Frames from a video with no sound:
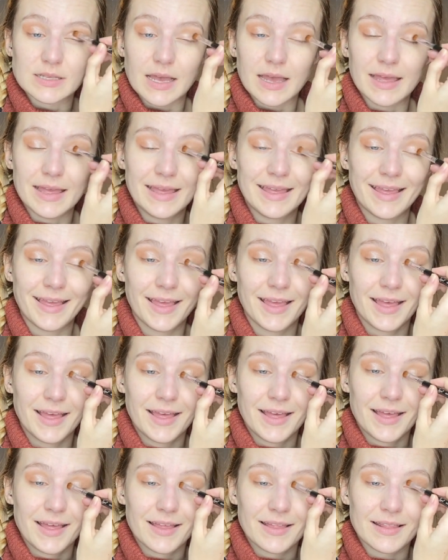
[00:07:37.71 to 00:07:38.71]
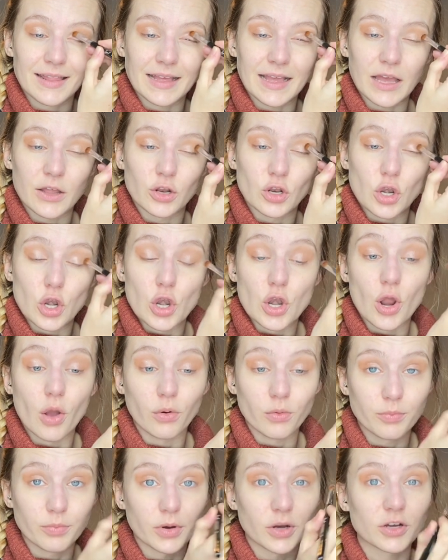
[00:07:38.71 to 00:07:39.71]
I like had a
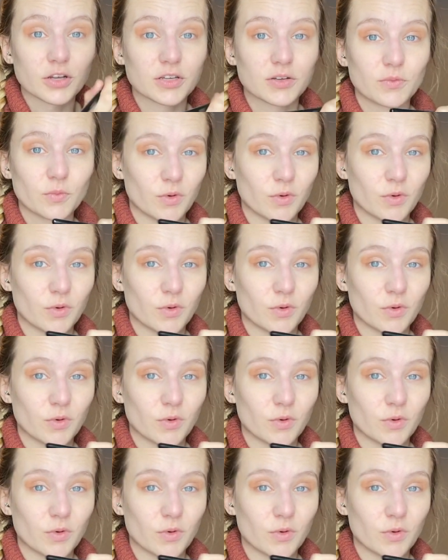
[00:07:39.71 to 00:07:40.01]
notebook